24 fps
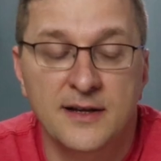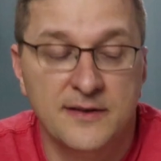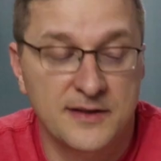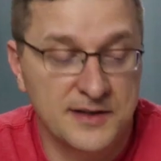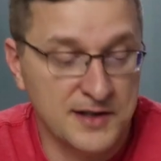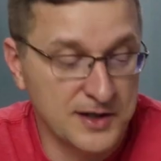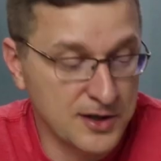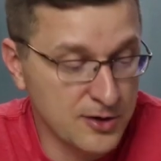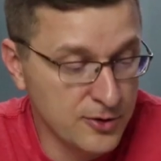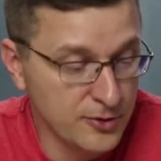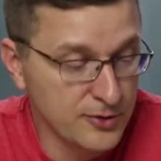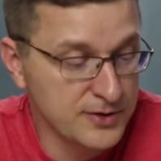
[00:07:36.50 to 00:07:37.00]

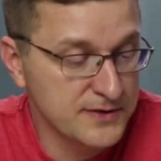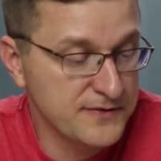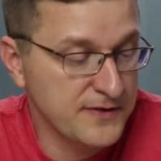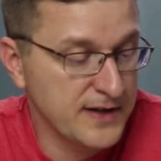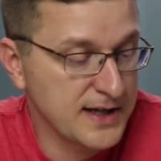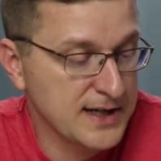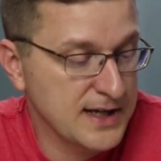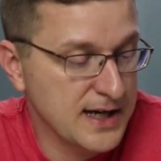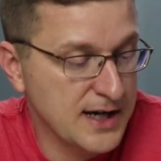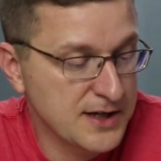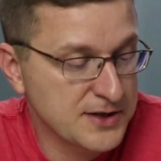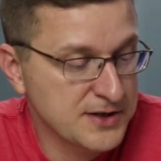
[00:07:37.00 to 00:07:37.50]
This includes
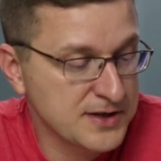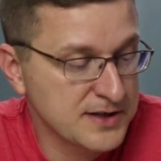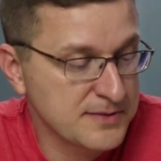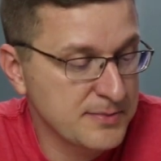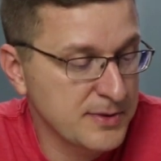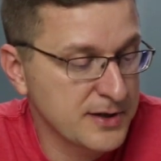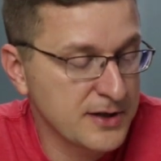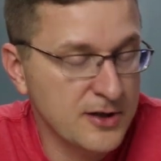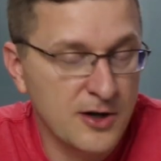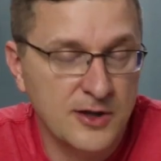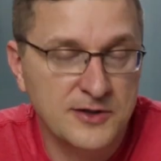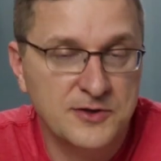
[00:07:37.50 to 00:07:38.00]
vacations,
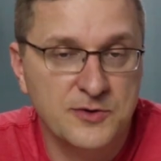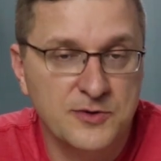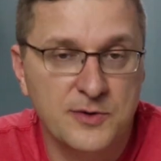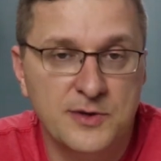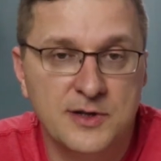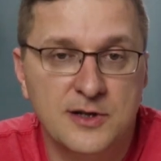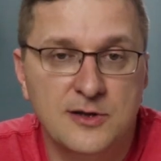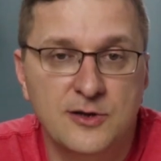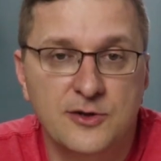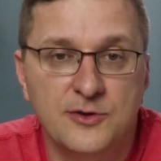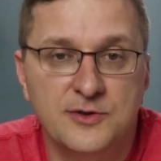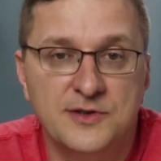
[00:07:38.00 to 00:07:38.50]
but it also
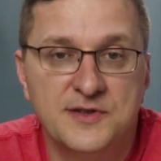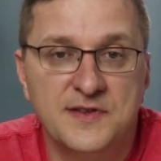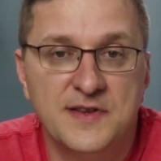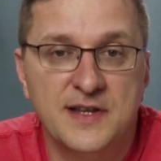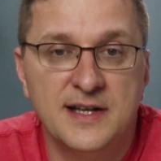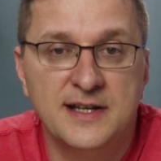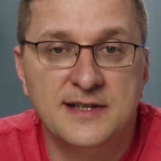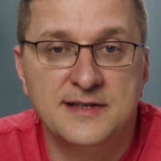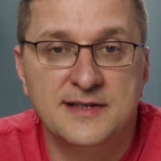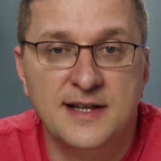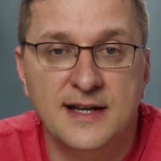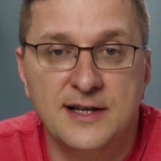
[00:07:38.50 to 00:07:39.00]
includes
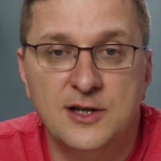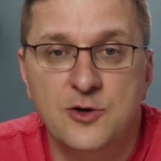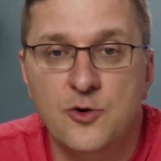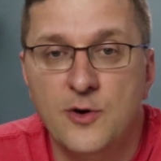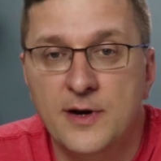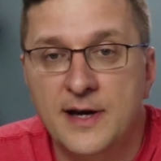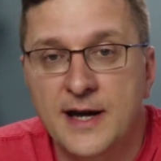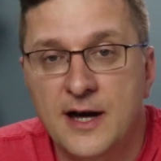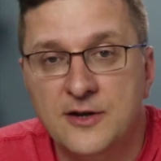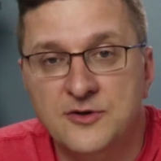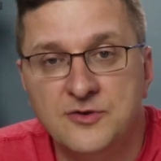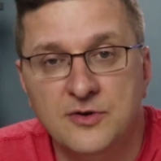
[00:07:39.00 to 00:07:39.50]
things like
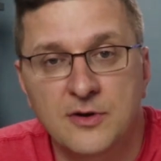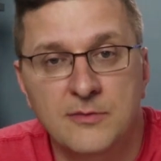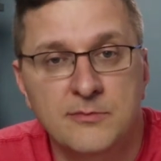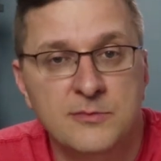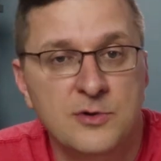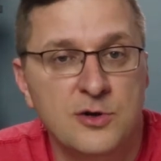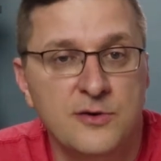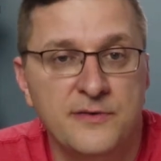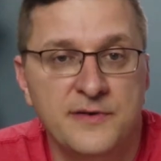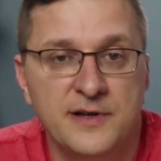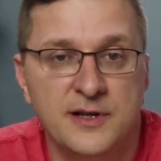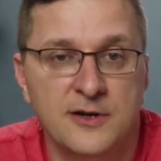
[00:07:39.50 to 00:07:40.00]
going out to a
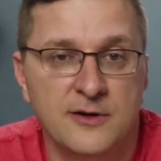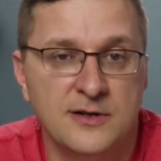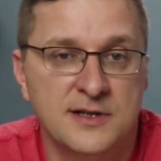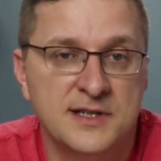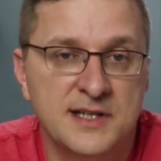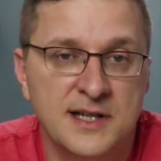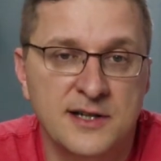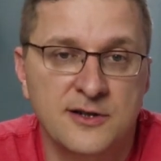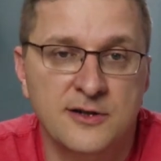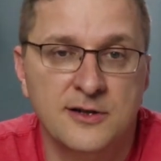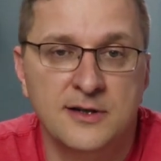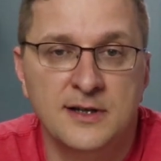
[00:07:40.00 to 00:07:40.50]
movie or
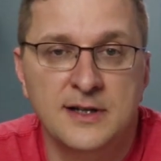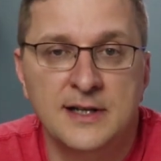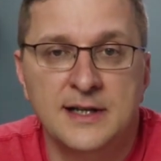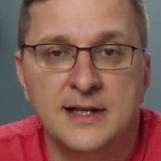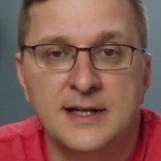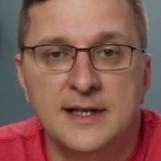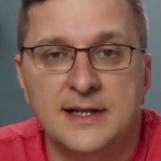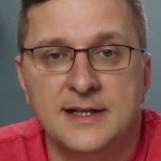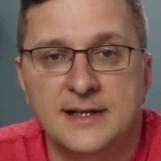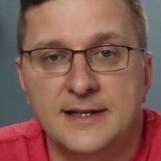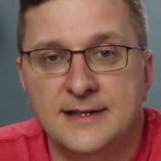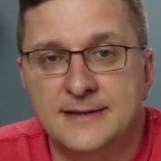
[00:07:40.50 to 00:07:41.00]
dinner,
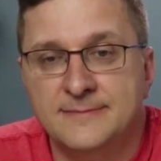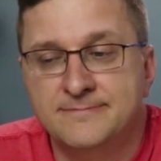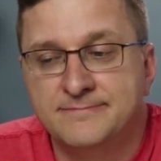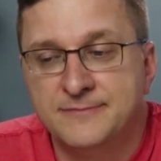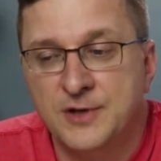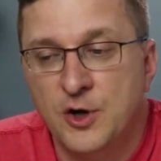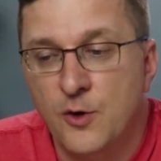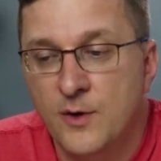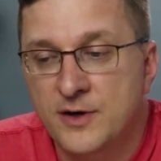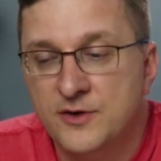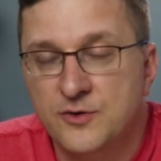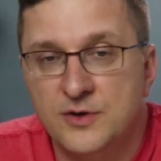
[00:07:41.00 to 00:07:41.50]

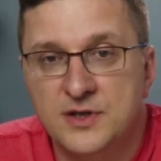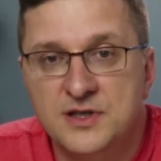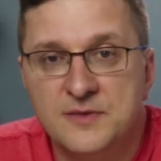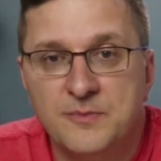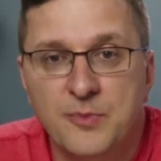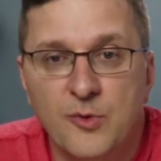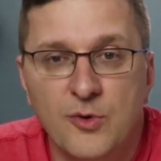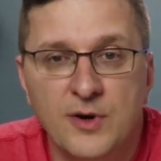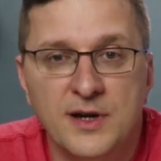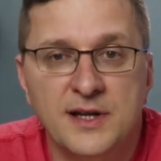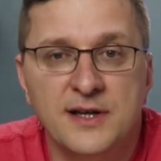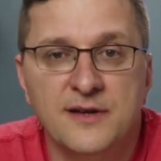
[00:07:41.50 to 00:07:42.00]
going to a
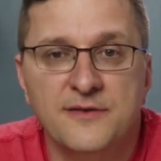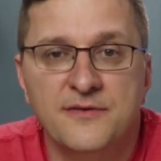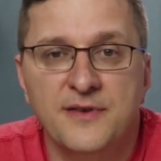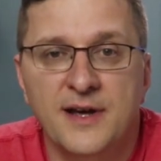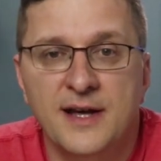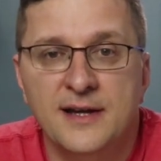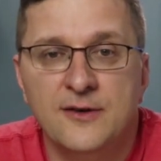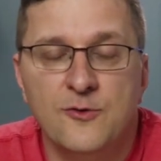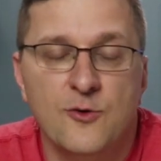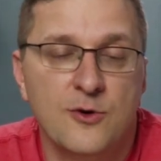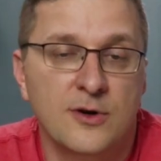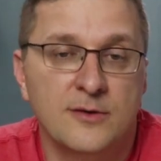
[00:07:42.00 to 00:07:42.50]
sporting
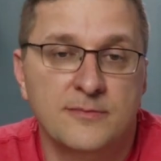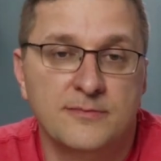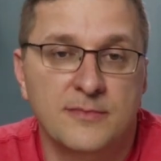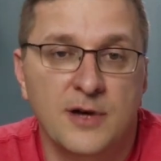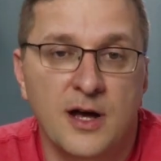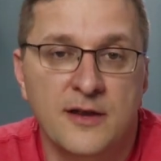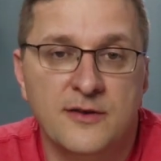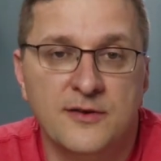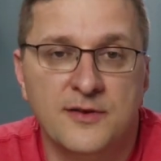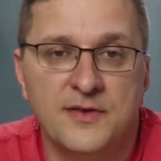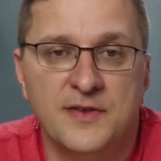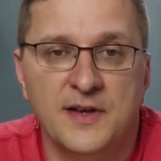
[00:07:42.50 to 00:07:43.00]
event, or
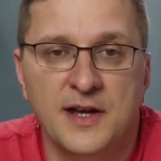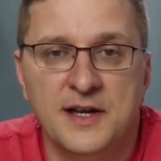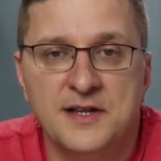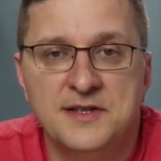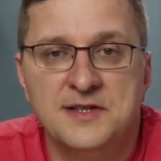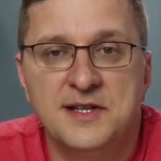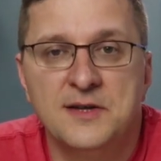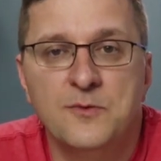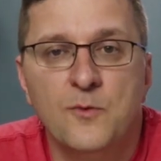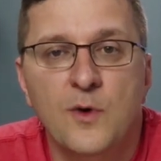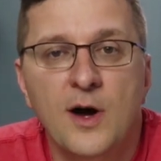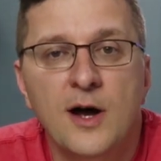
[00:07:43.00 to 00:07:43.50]
other things.
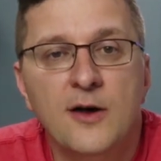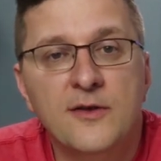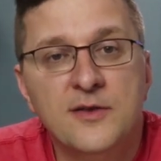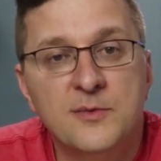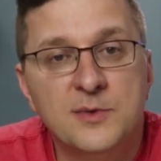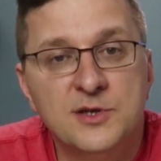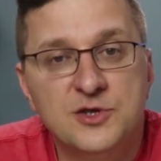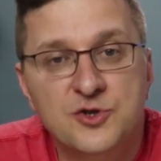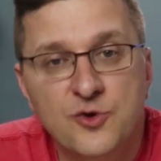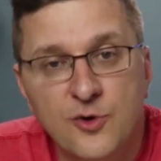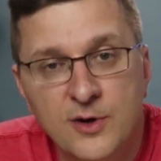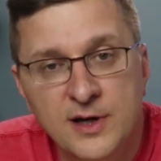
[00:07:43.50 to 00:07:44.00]
And while the
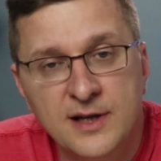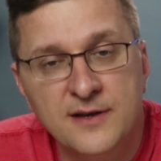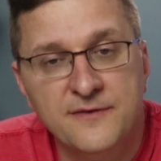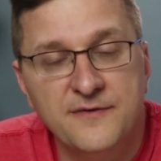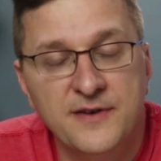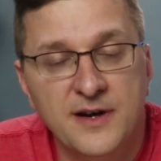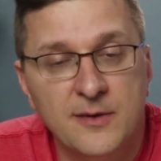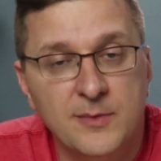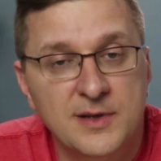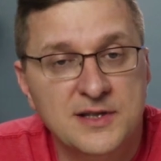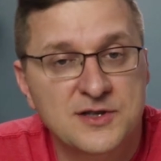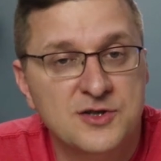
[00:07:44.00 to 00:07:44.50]
majority of
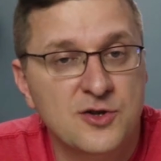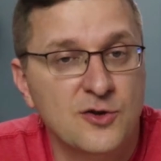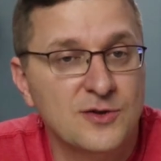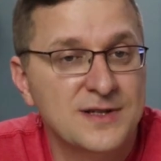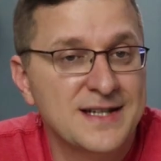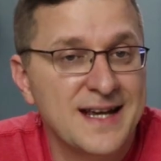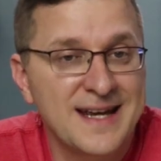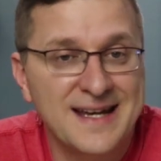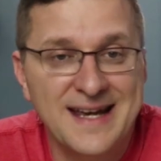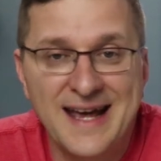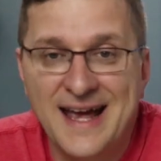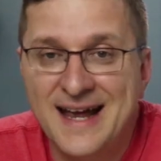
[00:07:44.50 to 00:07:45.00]
families don't
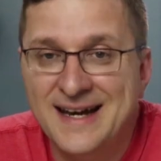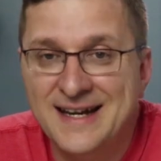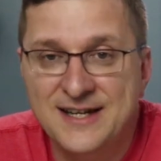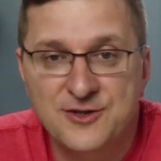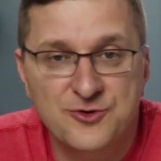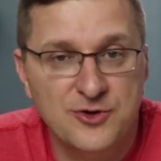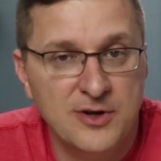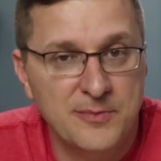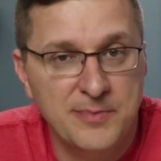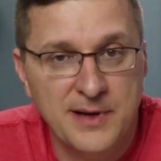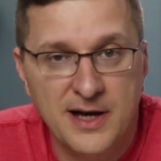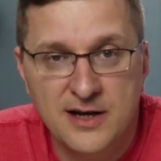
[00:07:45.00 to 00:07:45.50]
take any
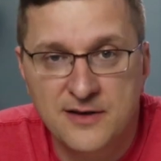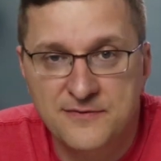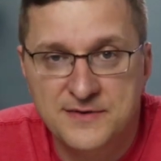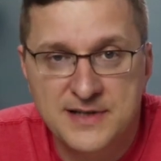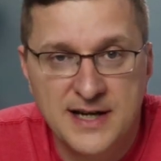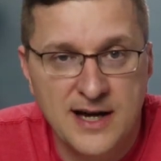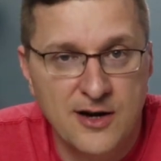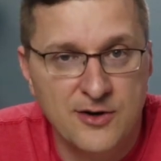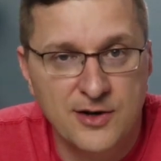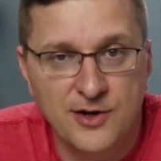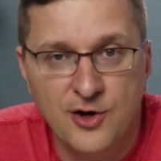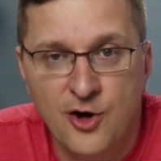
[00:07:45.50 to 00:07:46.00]
trip out of
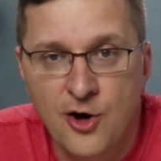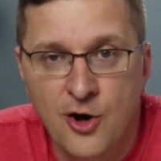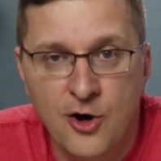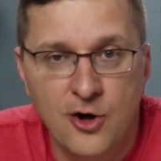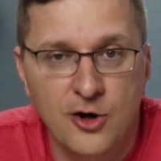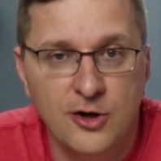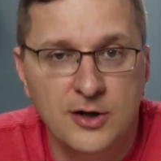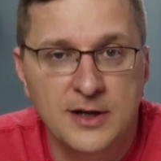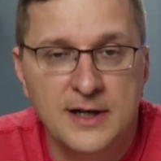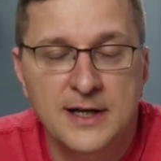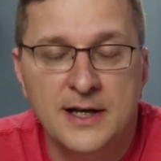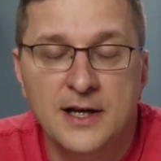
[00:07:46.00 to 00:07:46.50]
town at
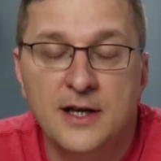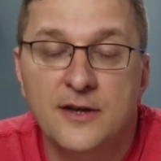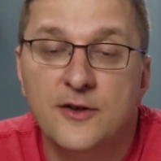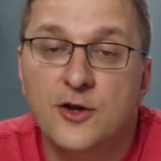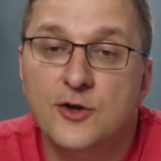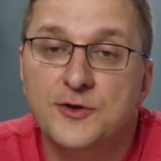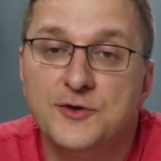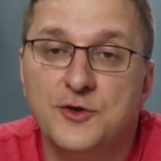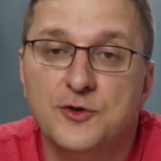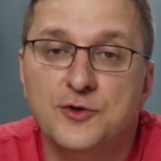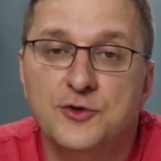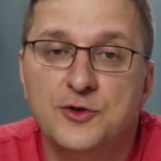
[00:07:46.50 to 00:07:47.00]
all,
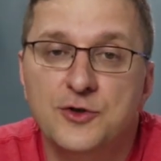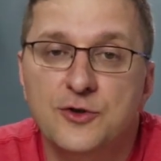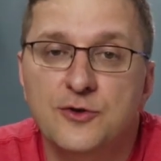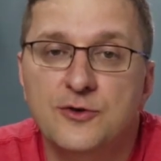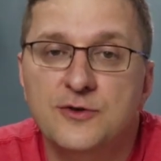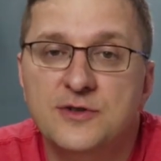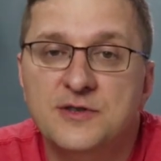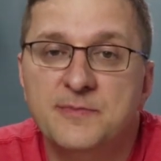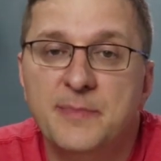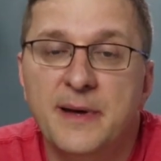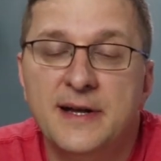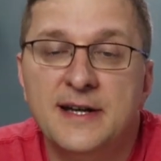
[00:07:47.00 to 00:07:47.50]
those who
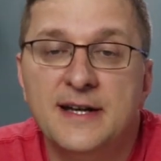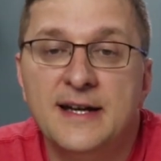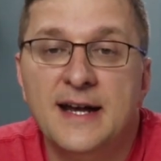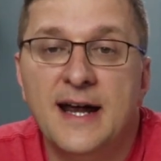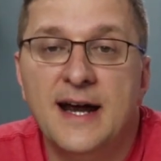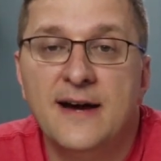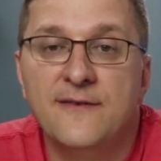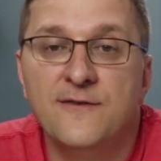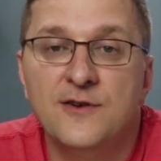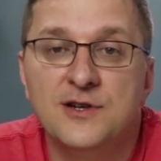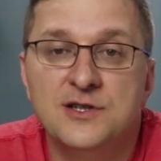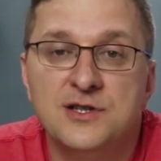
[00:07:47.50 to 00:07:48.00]
do spend an
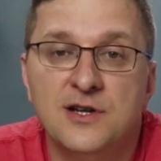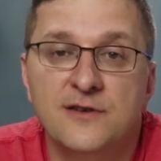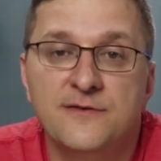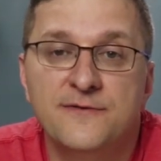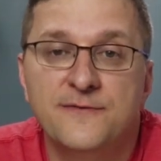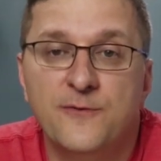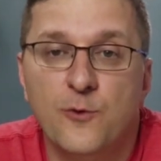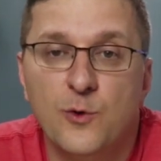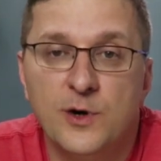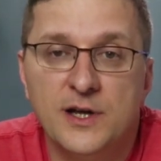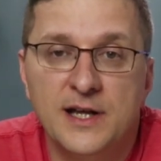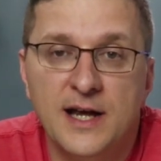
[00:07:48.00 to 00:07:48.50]
average of
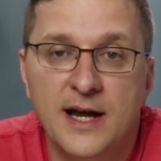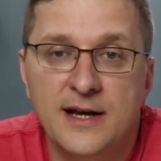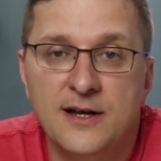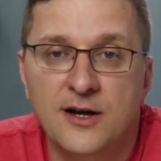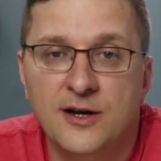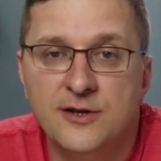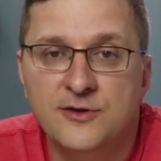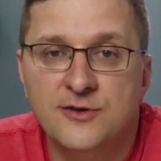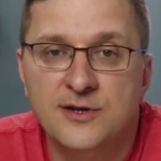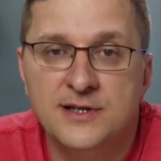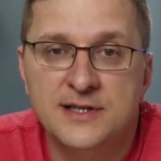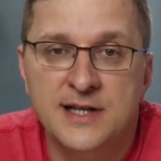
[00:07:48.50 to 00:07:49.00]

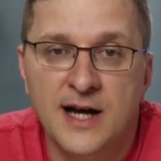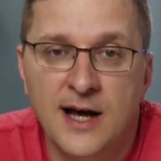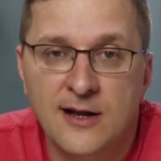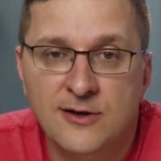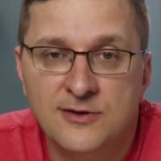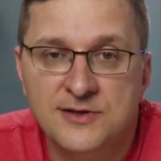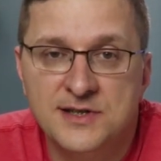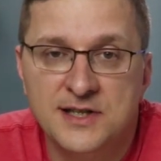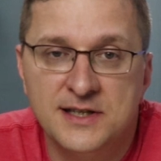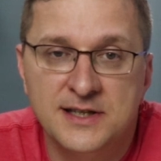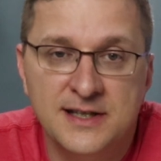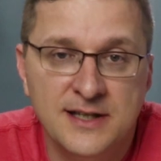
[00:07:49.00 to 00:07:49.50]

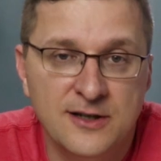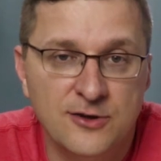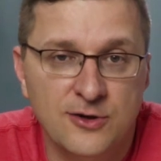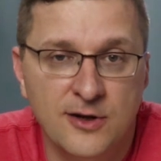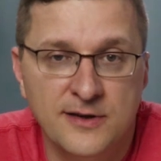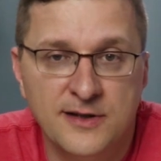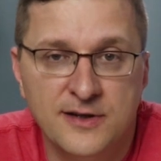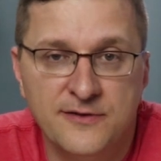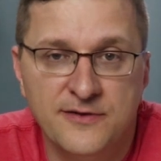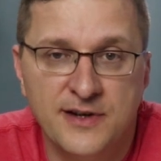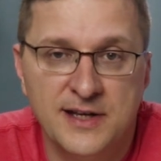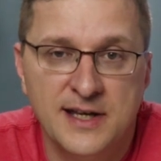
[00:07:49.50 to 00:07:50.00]
$4,800 a year on
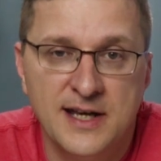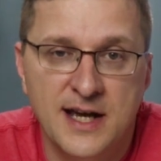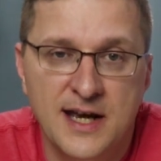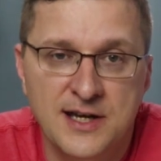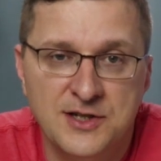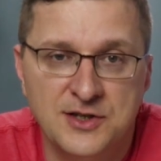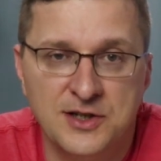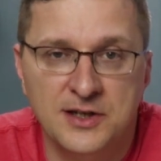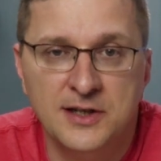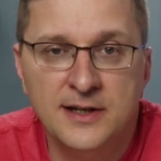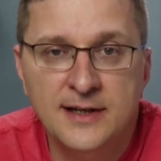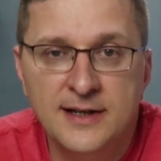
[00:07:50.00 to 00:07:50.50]
their
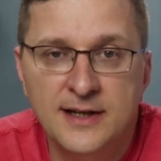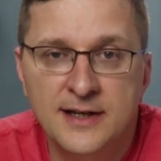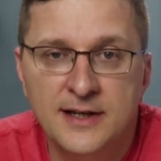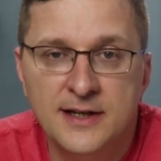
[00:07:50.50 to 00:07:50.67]
vacation.